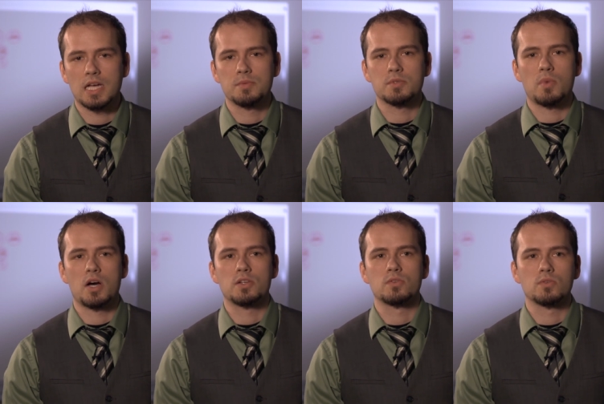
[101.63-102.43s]
types of
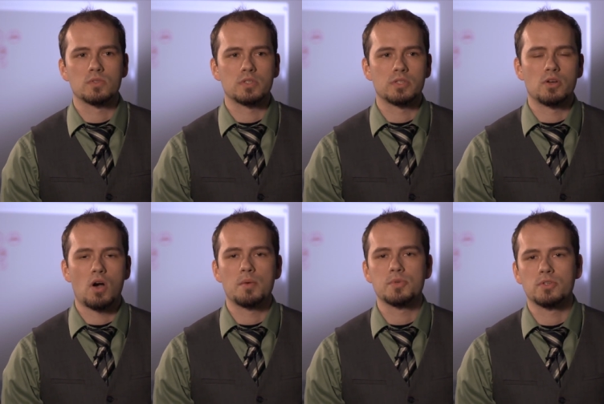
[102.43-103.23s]
modules, you know,
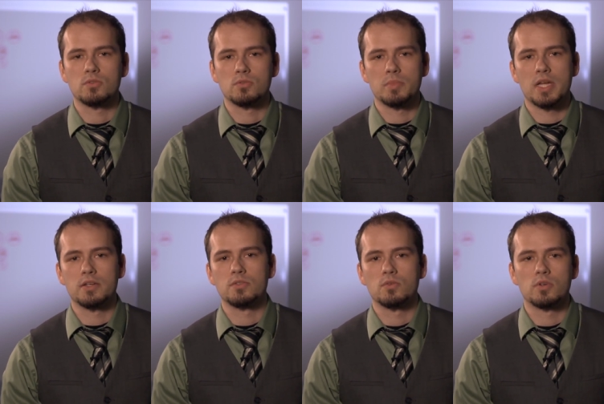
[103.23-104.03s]
optional,
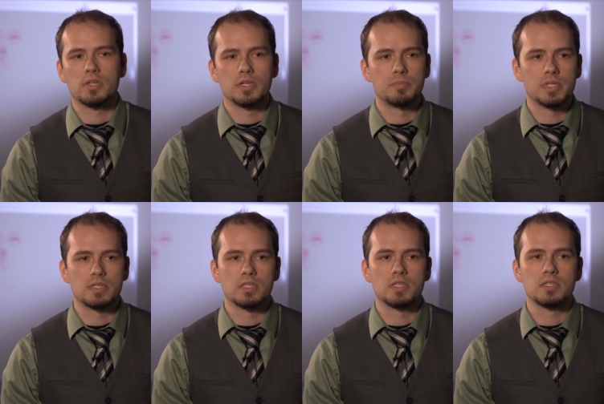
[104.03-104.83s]
mandatory,
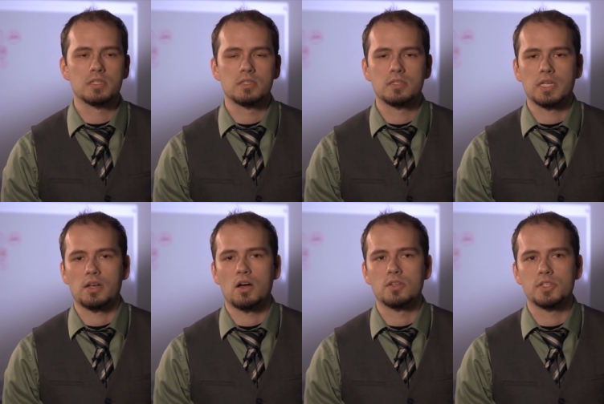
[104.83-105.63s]
business,
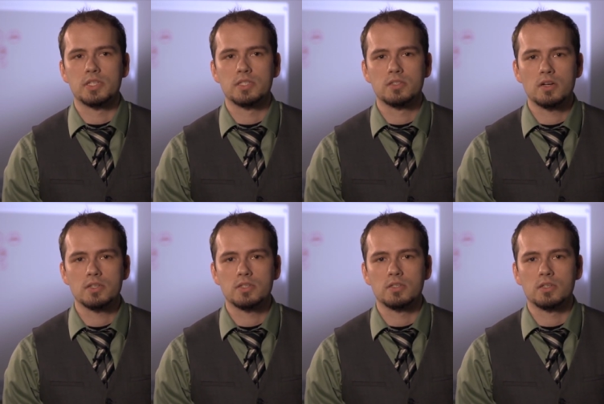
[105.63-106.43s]
technology,
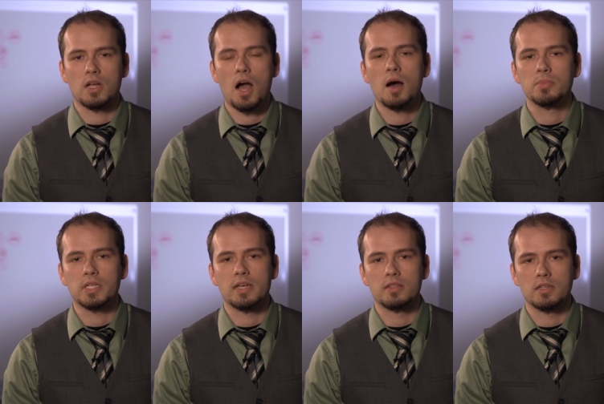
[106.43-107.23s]
starts to
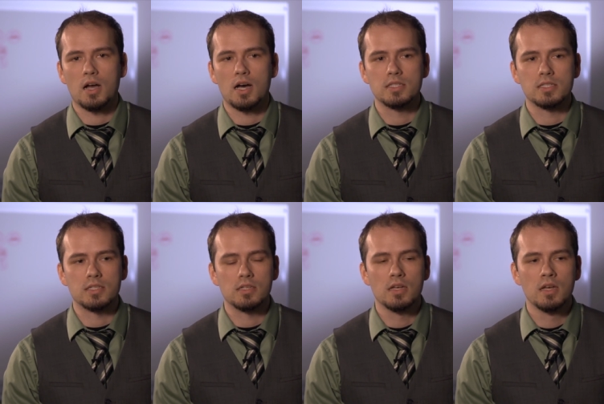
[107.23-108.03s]
complicate the
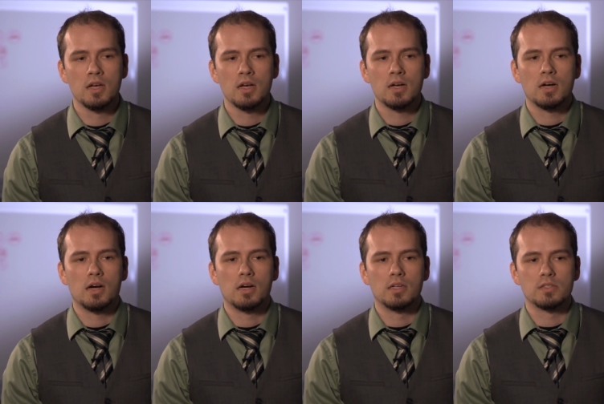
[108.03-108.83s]
content.
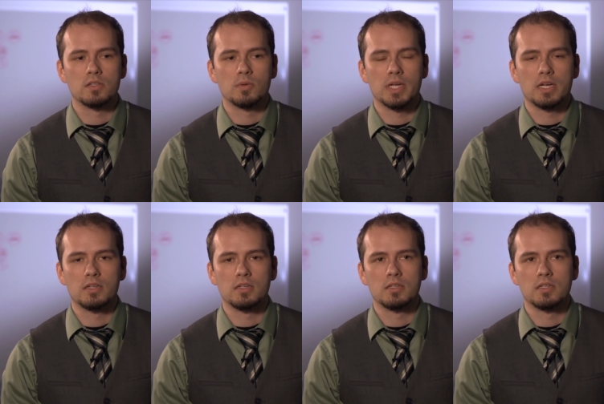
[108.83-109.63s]
Uh, and so we had
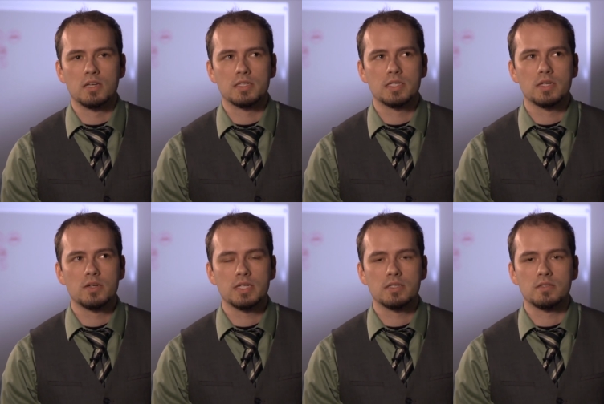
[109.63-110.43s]
a, a
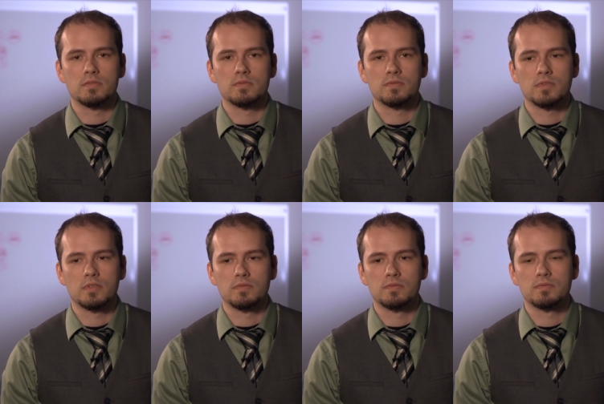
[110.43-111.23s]
series of,
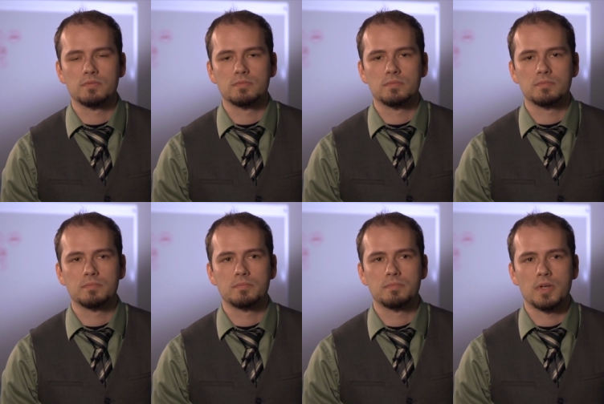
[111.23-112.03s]
of,
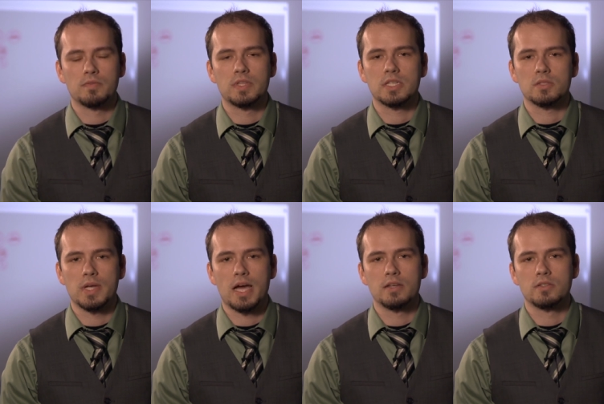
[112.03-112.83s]
of, things we
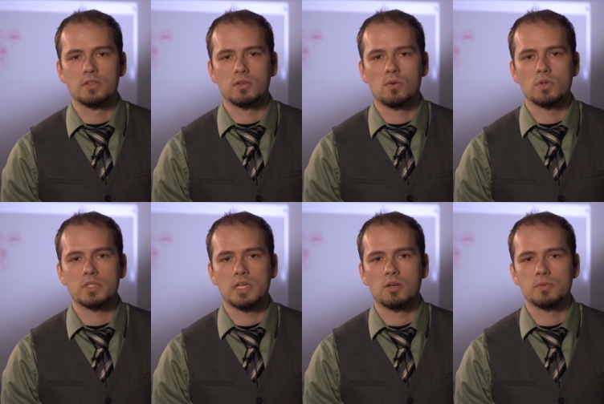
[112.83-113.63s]
added to the course
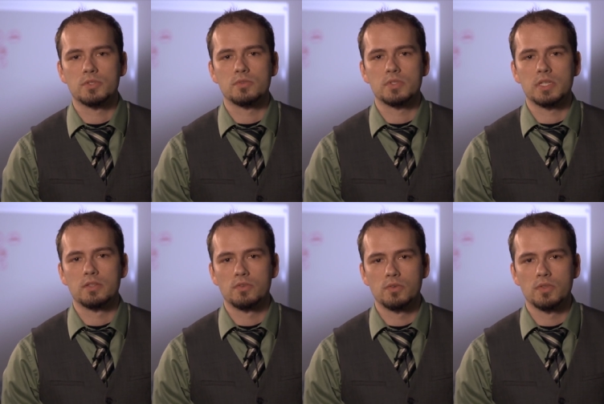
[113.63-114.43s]
to help students get
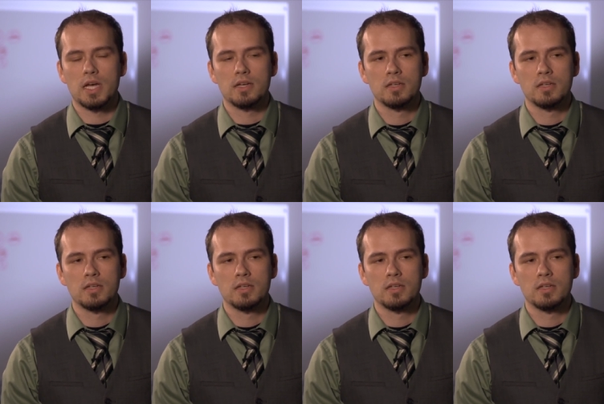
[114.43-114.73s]
through that.